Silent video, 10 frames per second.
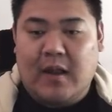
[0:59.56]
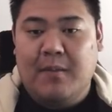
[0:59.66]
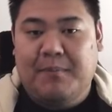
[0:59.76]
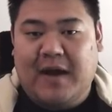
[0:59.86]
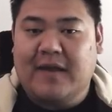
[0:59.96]

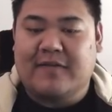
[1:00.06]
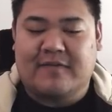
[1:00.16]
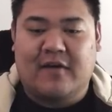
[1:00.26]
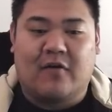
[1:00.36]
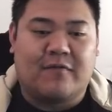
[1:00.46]
By
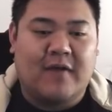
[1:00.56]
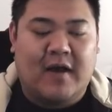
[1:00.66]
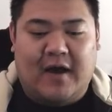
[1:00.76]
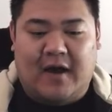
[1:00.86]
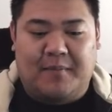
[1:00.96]
itself,
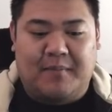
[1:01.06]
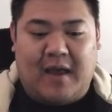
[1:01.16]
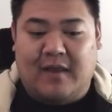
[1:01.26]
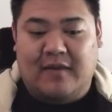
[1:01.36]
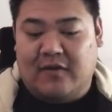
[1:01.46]

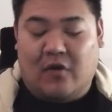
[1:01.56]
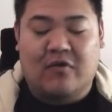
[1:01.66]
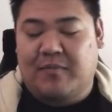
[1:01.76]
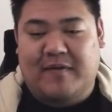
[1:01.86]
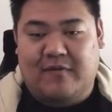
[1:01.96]
and they don't
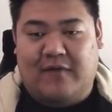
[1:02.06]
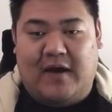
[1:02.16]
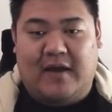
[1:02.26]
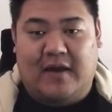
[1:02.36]
specify